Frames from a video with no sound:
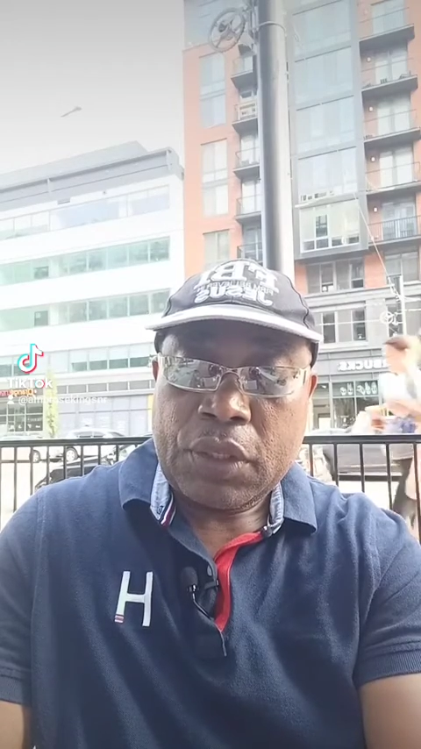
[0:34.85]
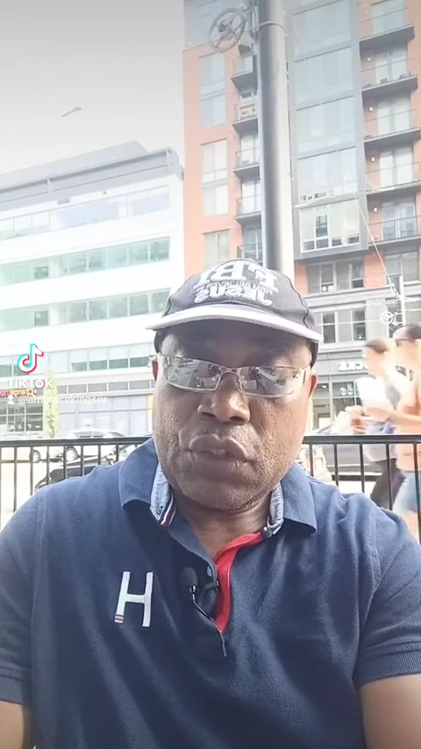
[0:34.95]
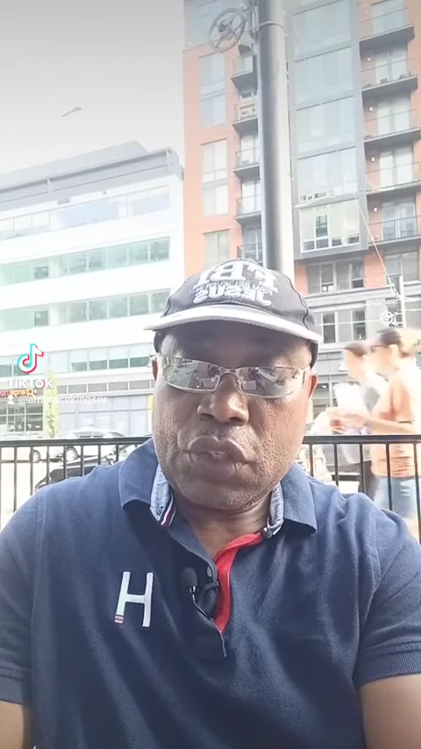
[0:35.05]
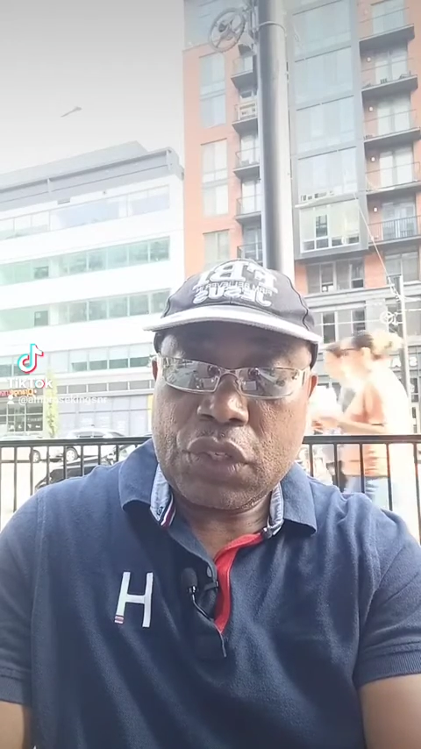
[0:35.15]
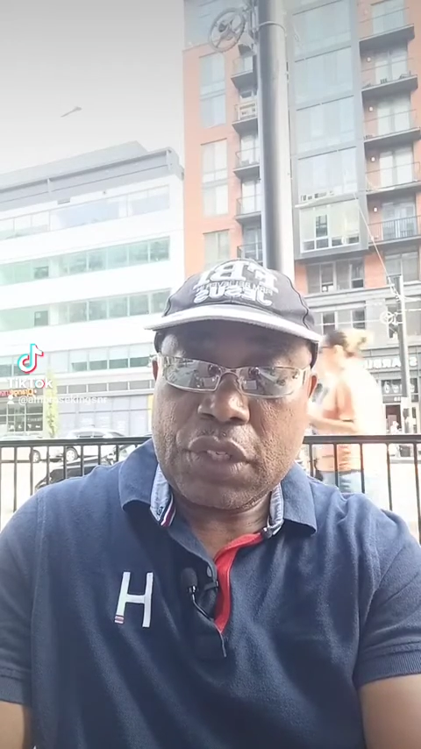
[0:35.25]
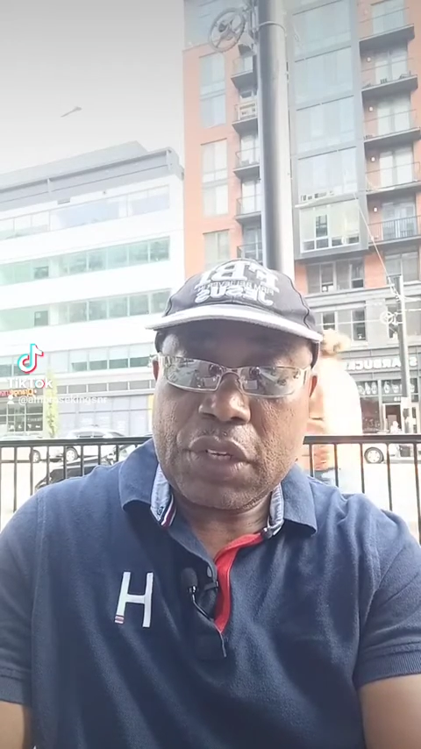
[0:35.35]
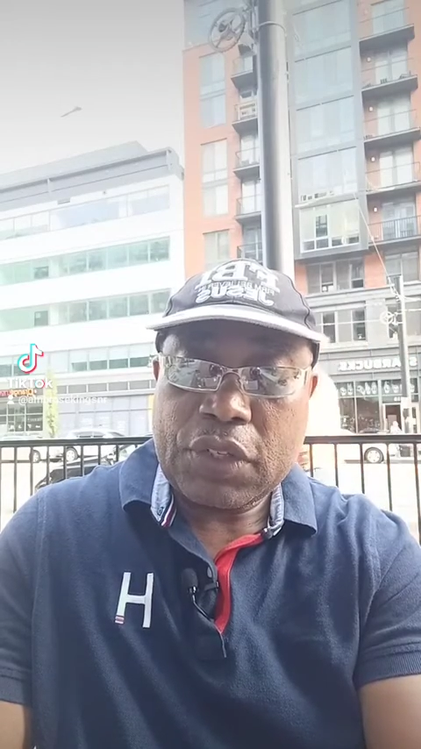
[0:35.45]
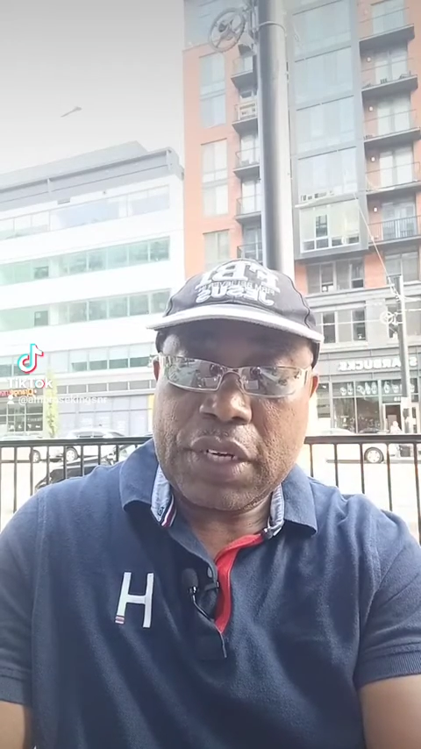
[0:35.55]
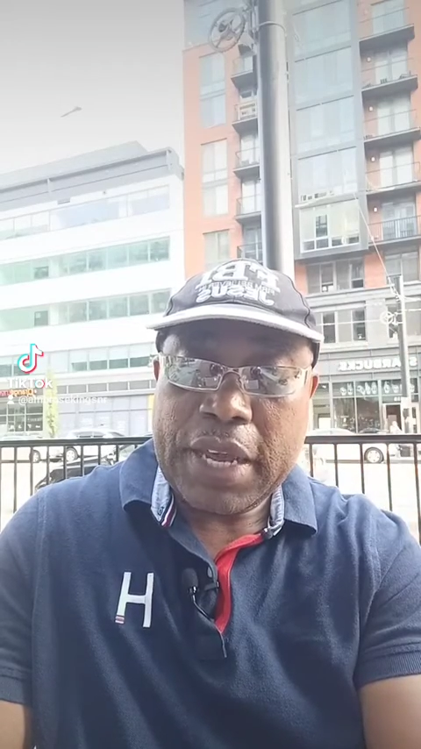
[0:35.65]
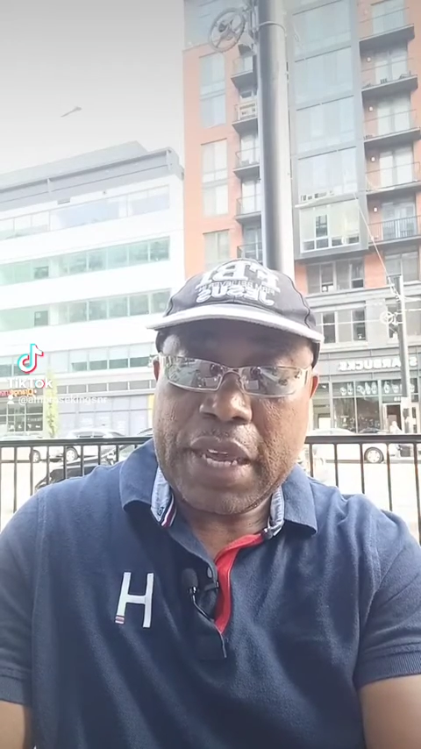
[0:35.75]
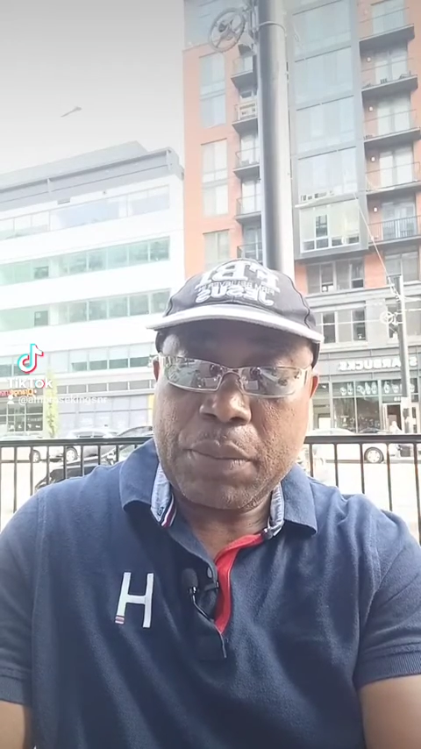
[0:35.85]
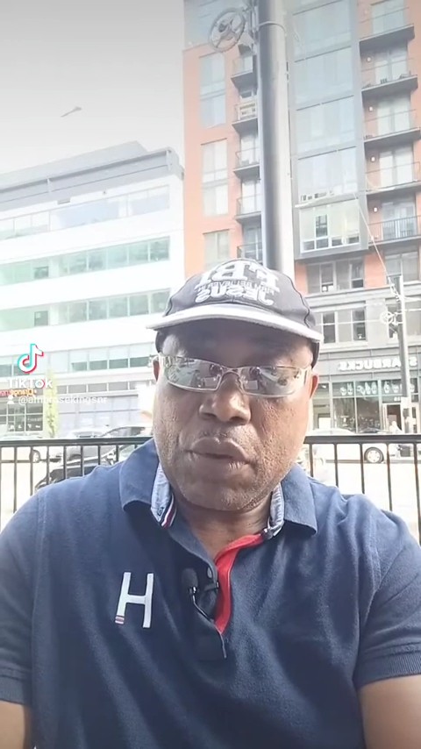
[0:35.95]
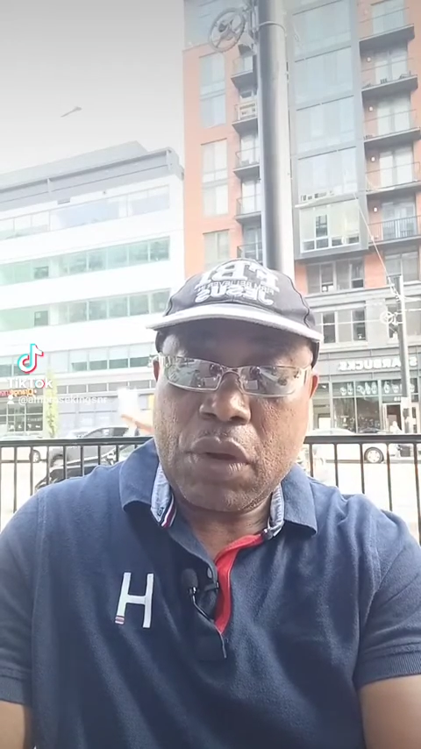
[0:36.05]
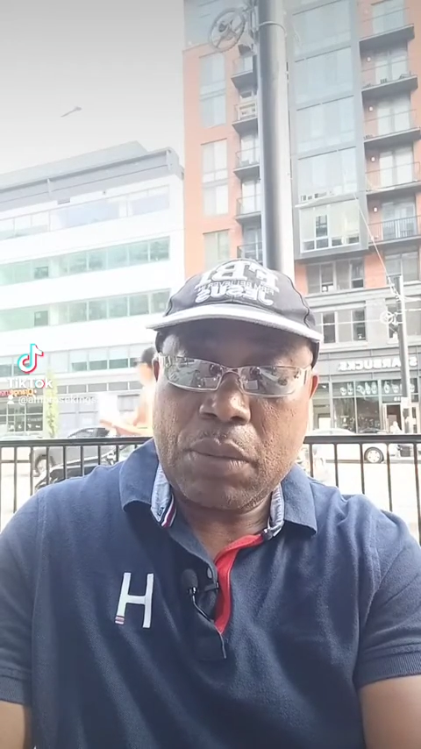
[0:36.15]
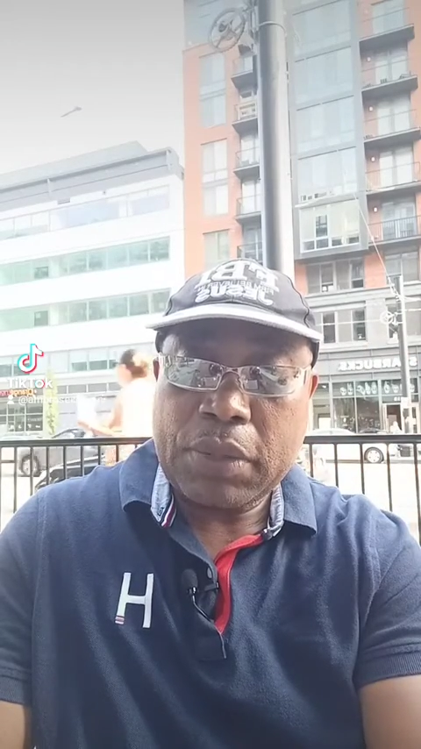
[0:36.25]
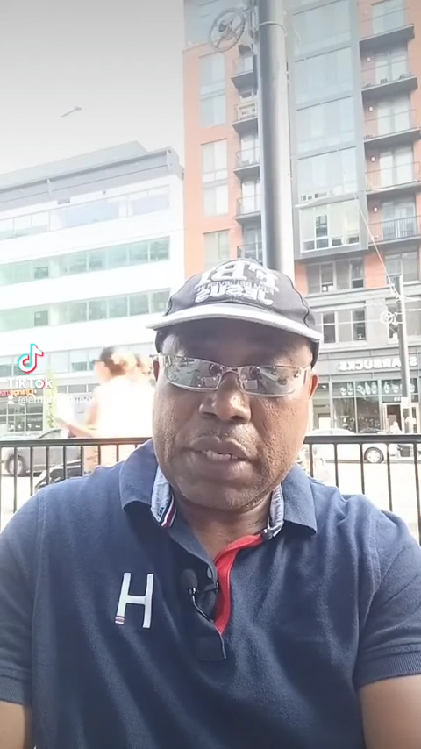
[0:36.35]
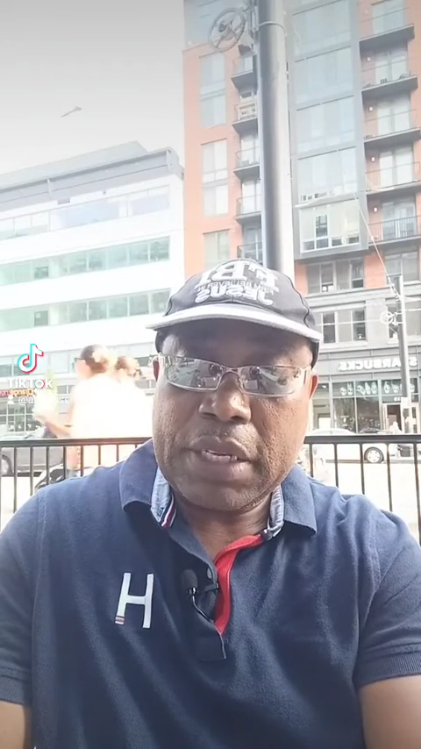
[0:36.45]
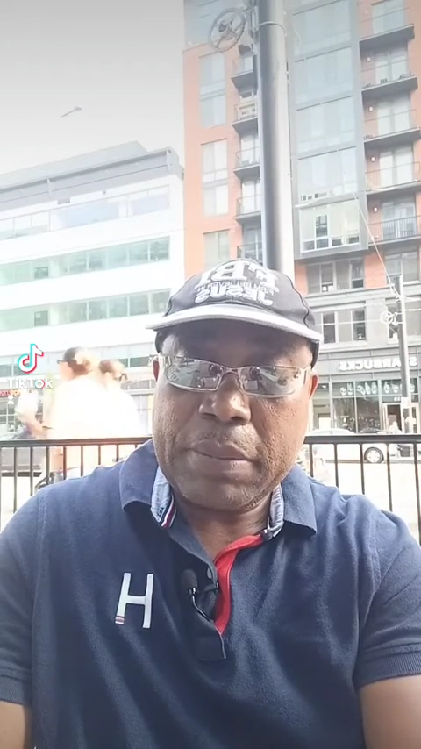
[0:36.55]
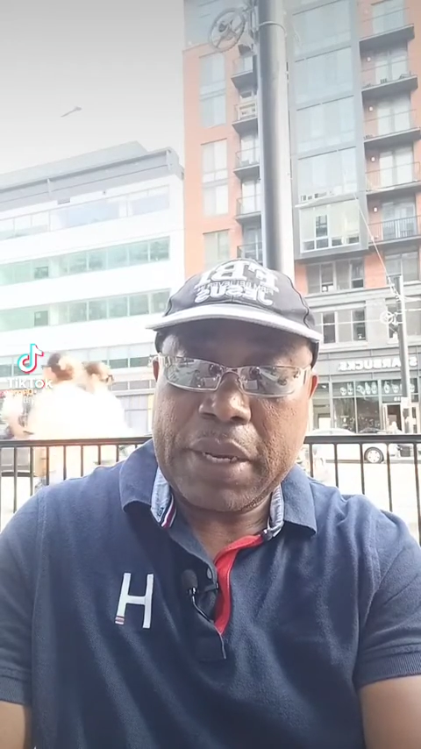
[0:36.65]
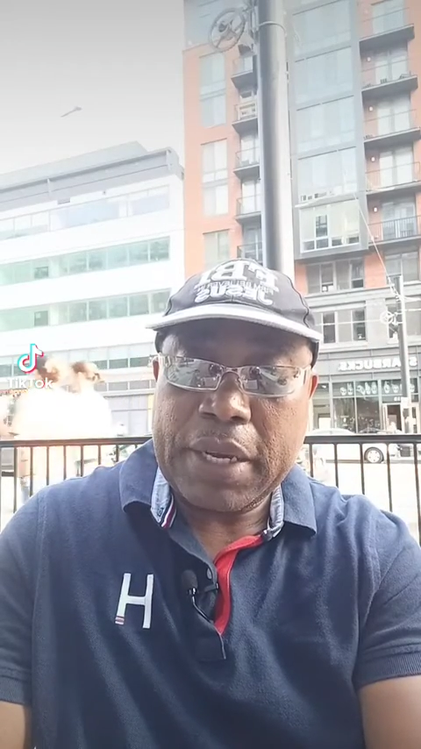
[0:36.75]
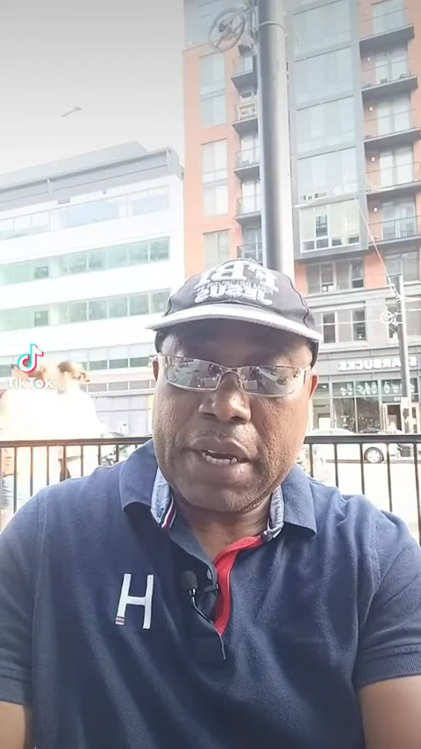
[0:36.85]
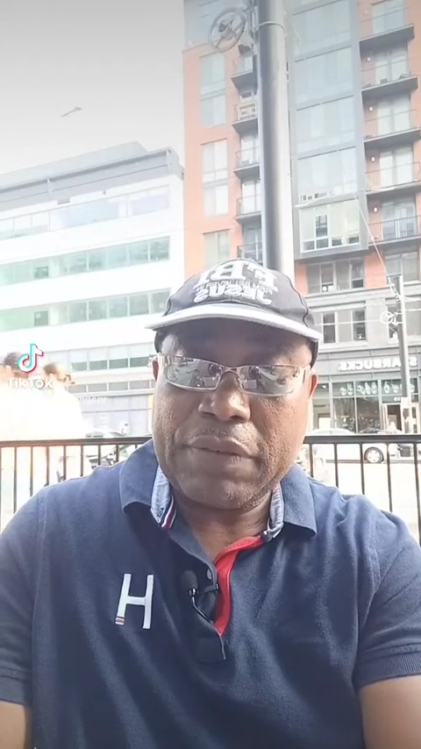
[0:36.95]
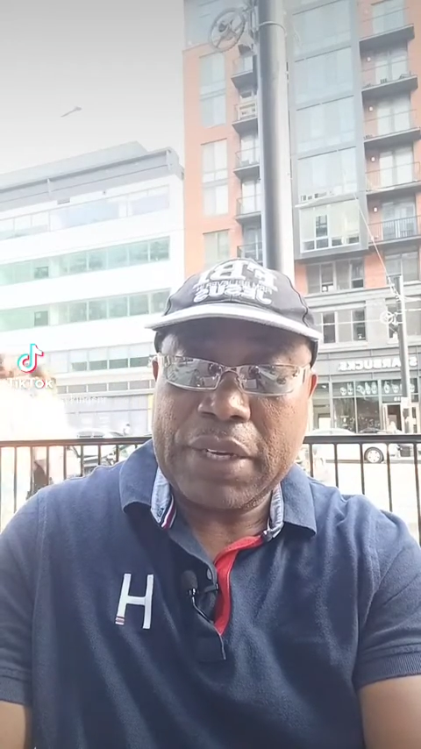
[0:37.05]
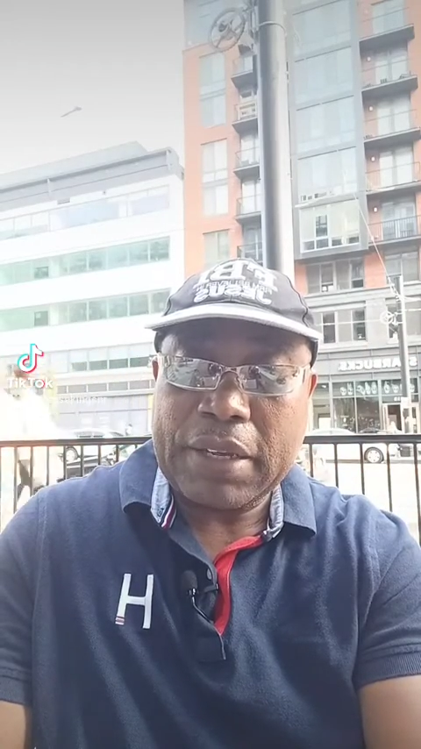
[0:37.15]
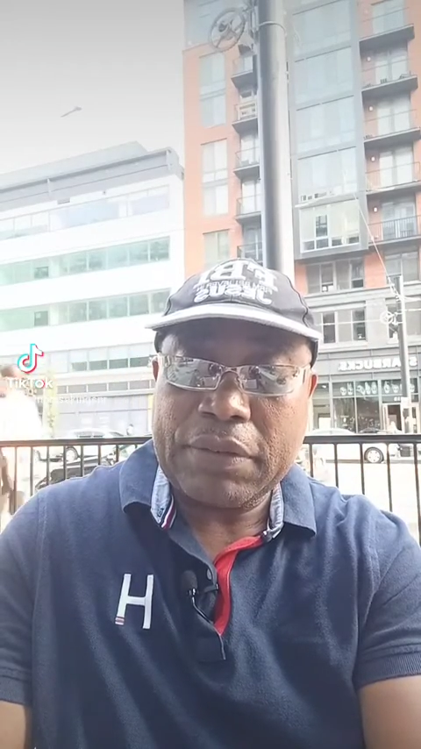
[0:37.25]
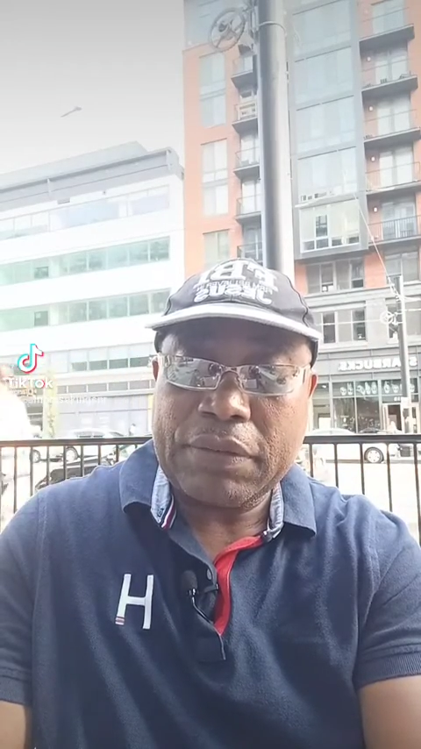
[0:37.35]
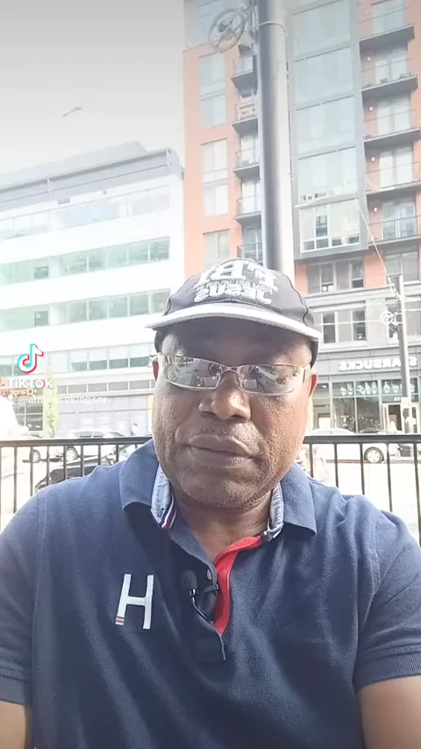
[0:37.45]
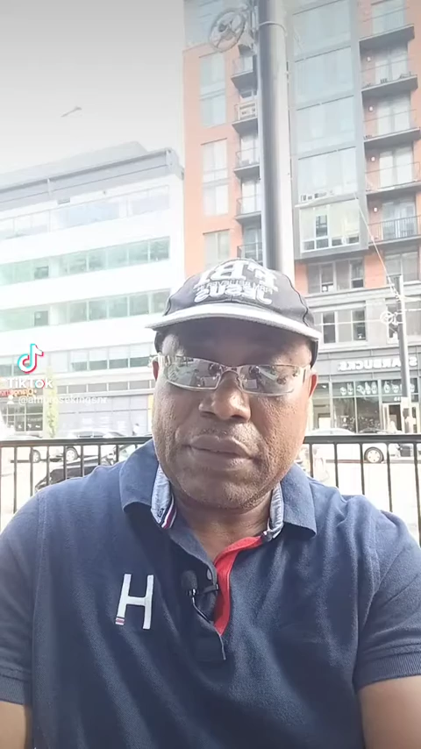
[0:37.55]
Jesus now said, "I am come that they might have life